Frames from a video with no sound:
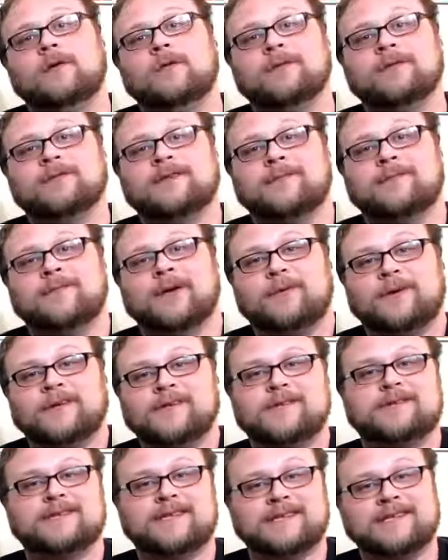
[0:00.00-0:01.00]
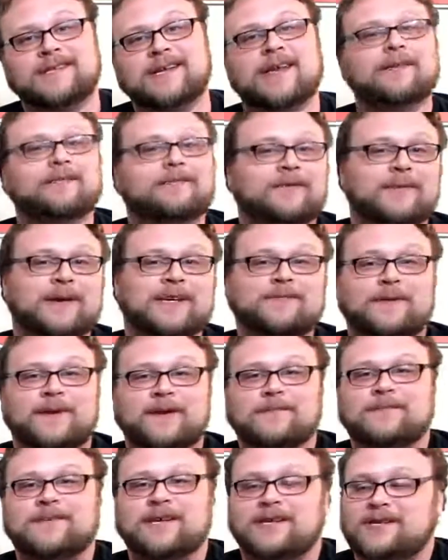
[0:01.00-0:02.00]
What's up, my wizards? It's Deb from
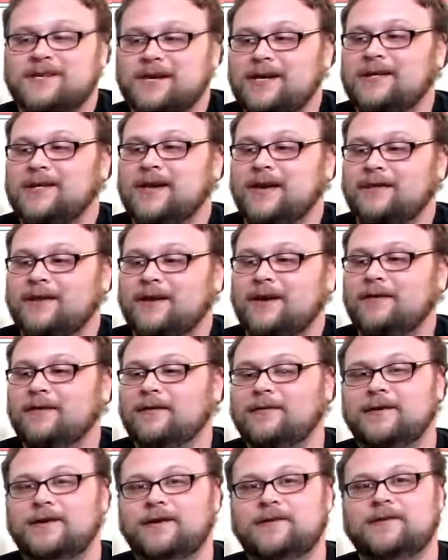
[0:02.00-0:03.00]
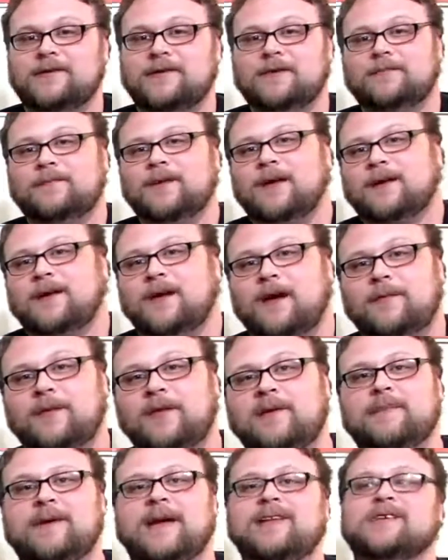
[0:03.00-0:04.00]
SBMTG down there on the YouTube.com. I
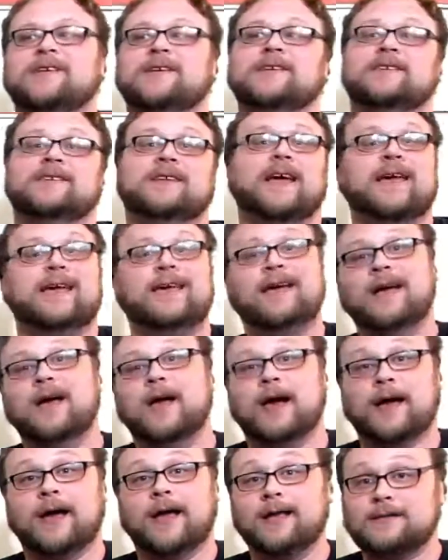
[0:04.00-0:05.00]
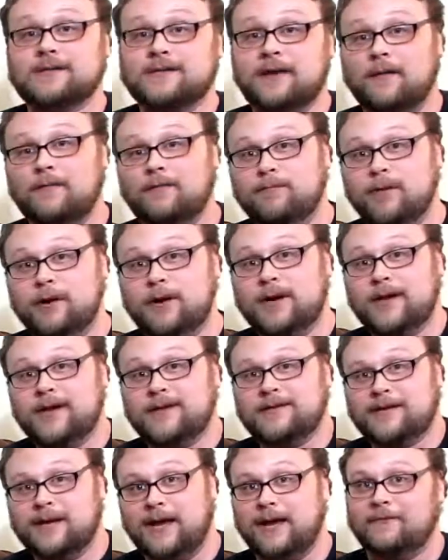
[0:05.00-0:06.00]
like magic, and today I got something pretty
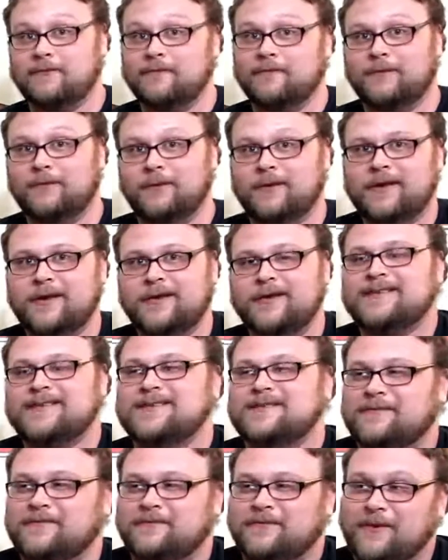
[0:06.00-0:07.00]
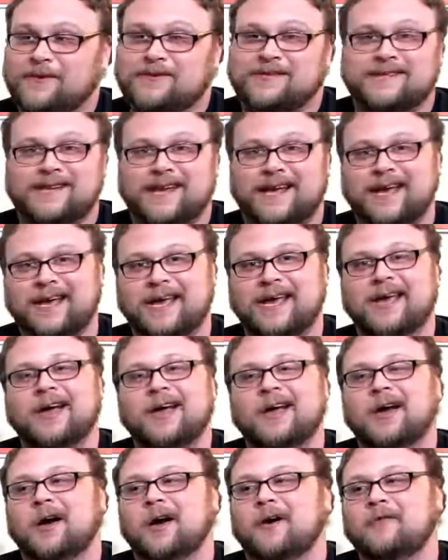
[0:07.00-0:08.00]
exciting for you. It's the first day
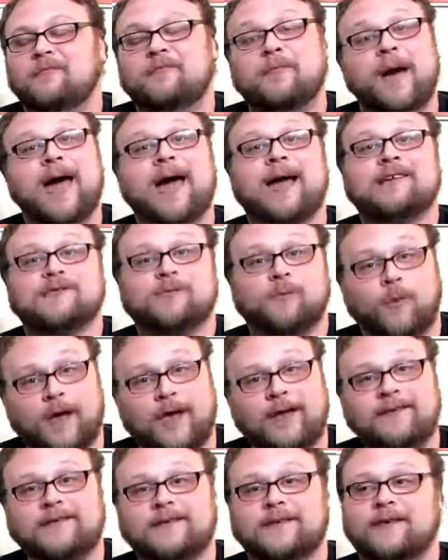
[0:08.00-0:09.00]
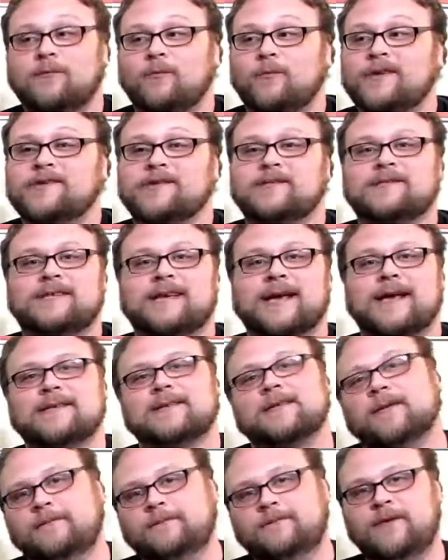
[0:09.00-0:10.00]
of PAX West, and Wizards
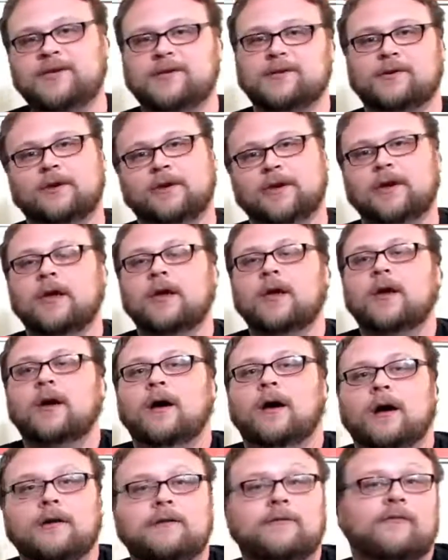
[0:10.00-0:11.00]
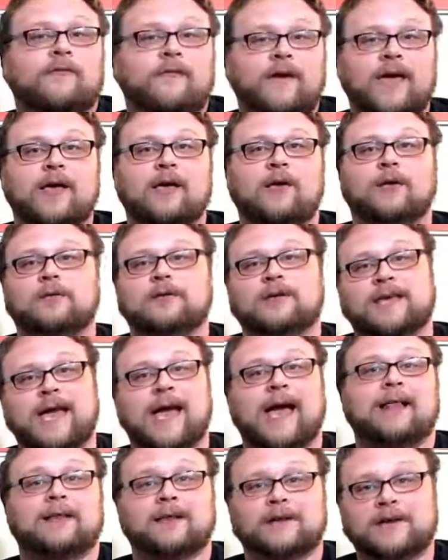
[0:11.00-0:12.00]
has officially unveiled
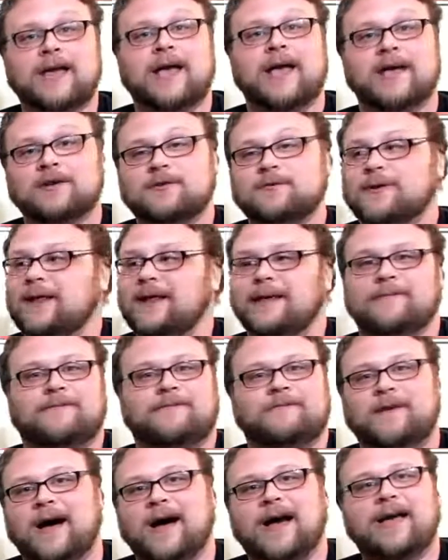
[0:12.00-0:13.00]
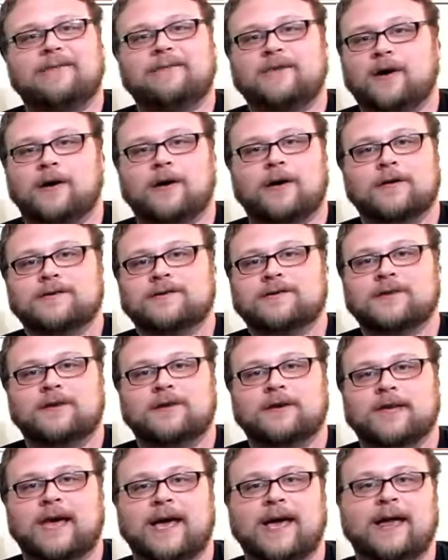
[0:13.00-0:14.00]
Kaladesh. We have like 5 cards to
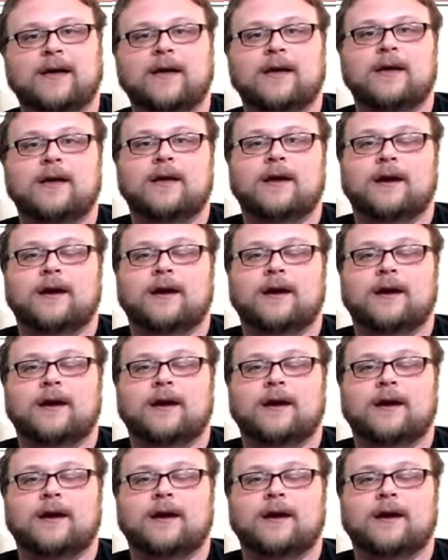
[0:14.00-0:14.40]
look at